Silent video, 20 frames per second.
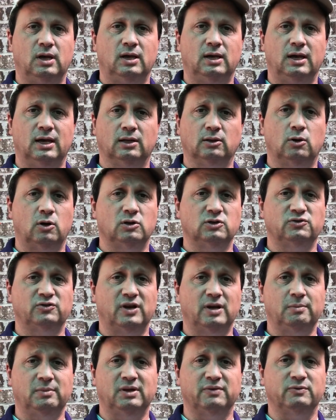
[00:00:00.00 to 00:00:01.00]
He had a large
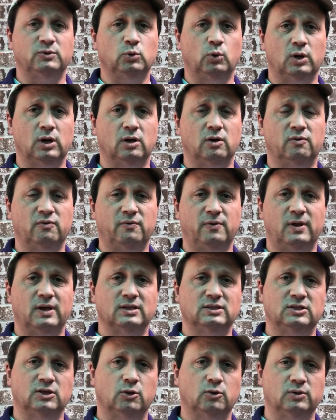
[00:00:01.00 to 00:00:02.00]
family of 12,
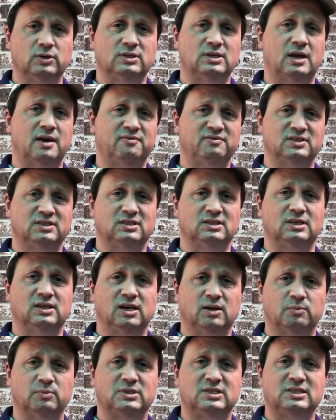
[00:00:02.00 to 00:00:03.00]
and so this obviously
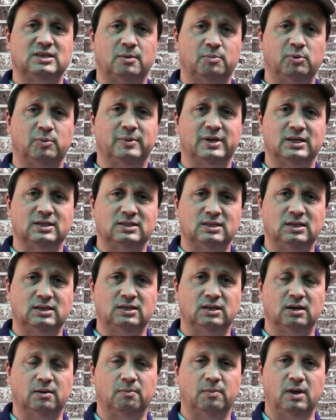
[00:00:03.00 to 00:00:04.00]
helped supplement his
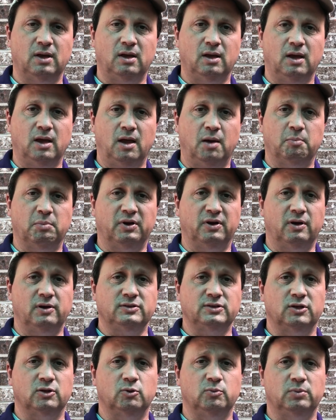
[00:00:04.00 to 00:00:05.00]
income. But
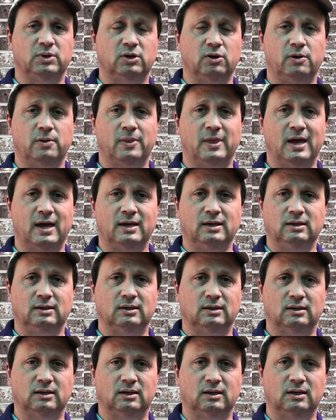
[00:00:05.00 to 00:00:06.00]
also beyond that,
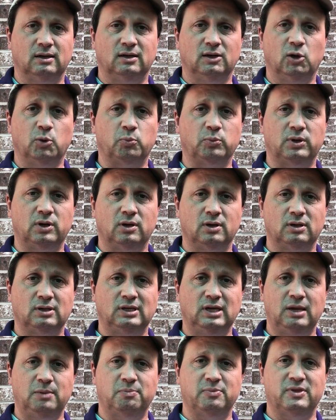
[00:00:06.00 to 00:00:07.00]
it helped
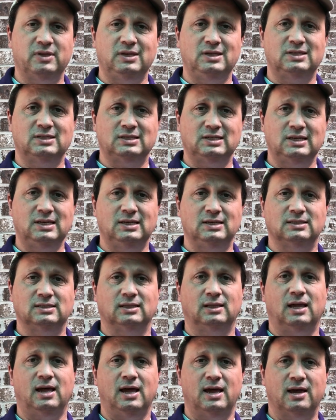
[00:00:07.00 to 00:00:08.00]
keep these seeds
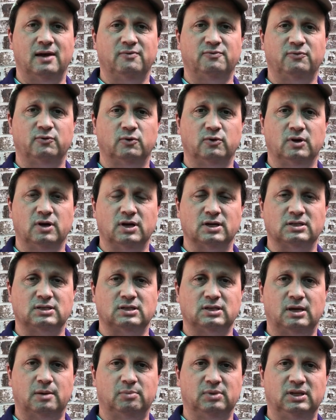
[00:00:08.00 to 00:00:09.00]
alive for
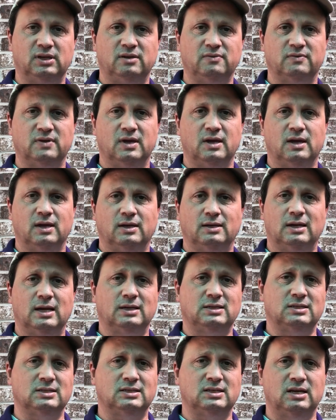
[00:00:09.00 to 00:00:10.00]
us. I believe not
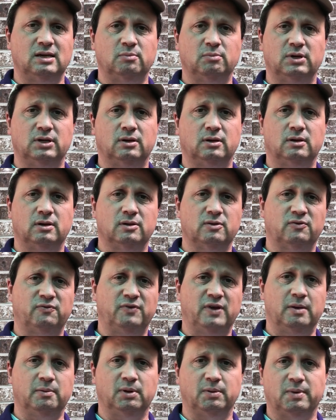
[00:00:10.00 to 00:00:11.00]
just him, but other
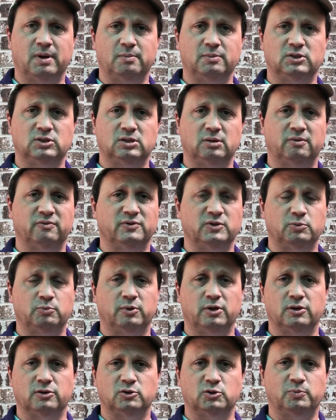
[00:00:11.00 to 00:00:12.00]
family members, some of his
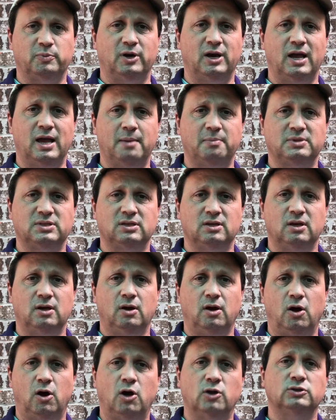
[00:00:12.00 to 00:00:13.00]
brothers perhaps,
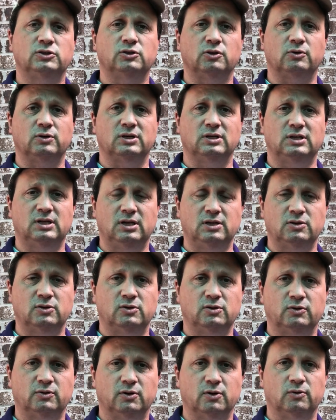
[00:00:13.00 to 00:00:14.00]
also continued
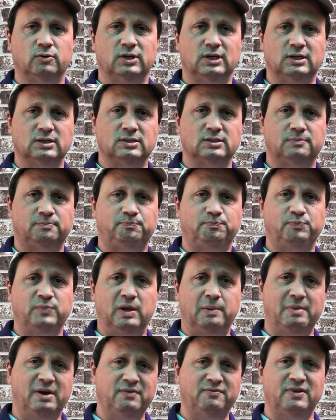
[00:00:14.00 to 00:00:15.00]
to grow these. Now
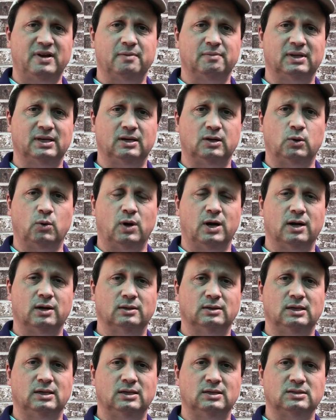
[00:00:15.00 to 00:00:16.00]
my family acquired
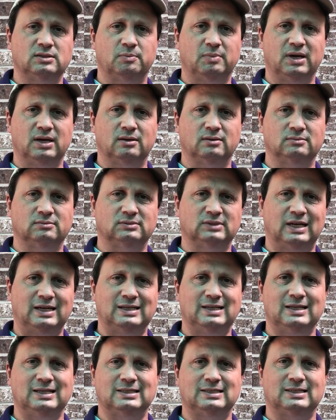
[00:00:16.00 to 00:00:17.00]
these about
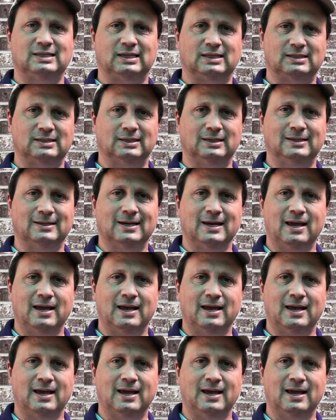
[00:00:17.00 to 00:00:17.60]
1960.